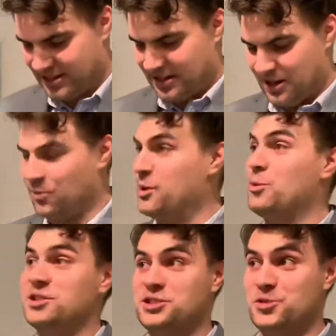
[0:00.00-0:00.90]
We
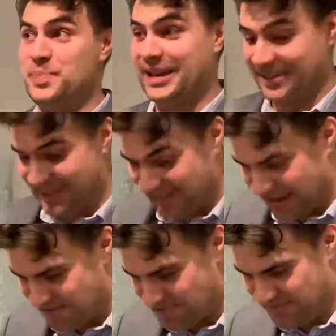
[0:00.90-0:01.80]
want to do better than
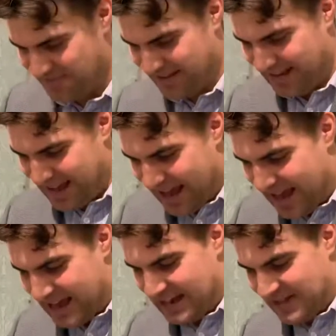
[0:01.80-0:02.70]
them
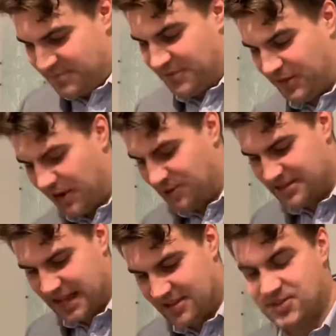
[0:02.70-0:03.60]
for those
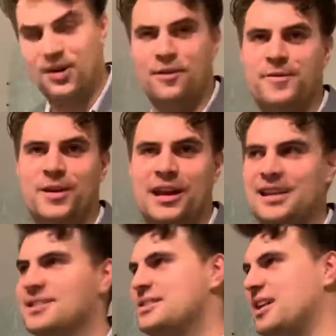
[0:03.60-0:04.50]
that do not fully
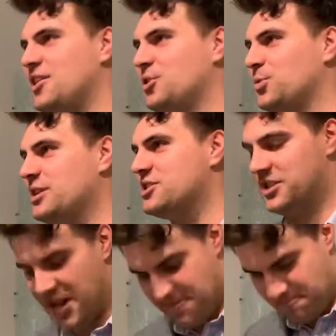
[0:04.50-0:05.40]
understand Norwegian
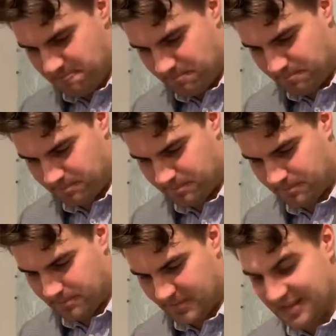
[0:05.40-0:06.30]
yet.
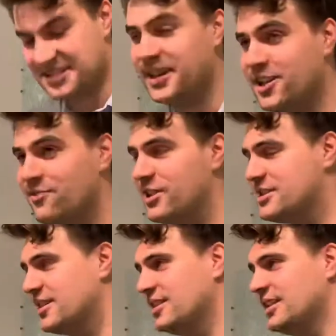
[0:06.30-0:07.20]
The second
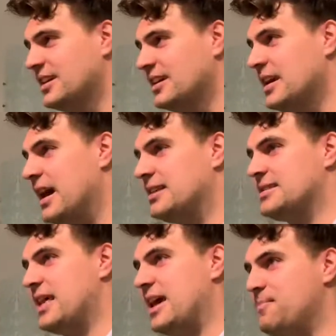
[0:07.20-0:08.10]
reason is
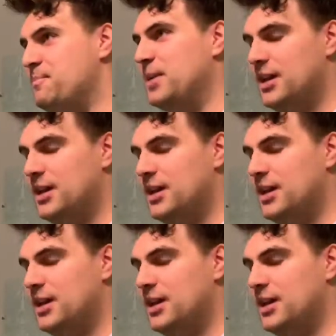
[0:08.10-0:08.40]
that me